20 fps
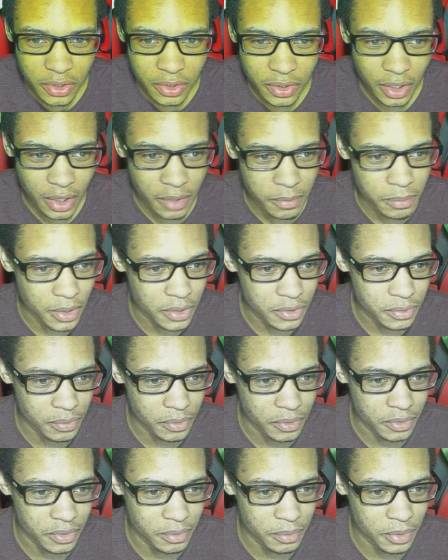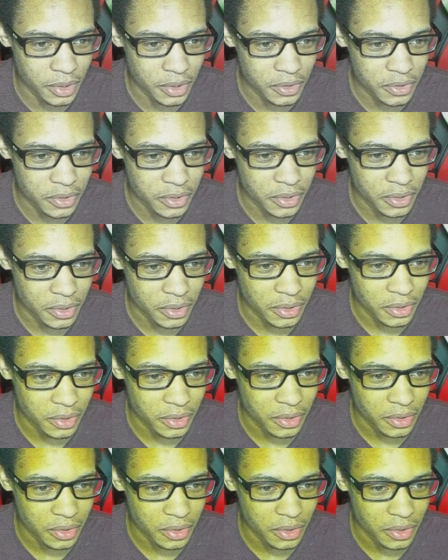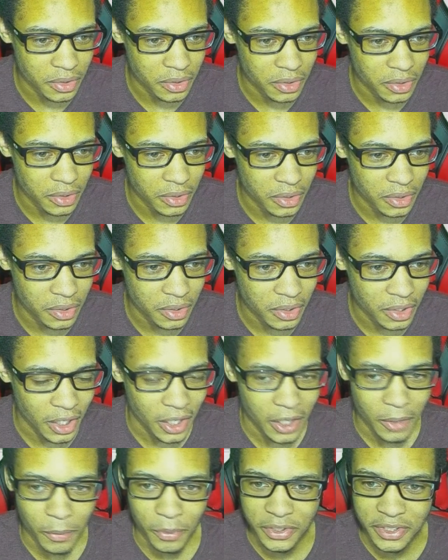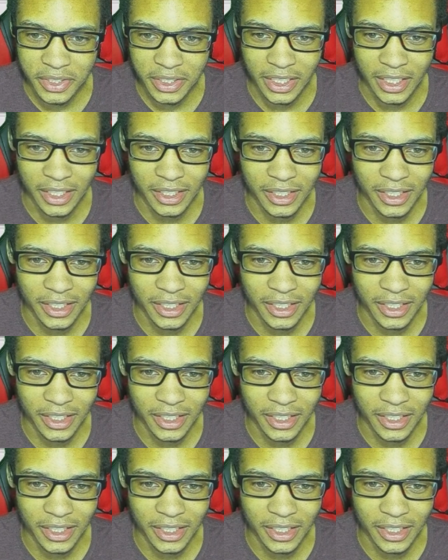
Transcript: that I messed with too much. Well, see.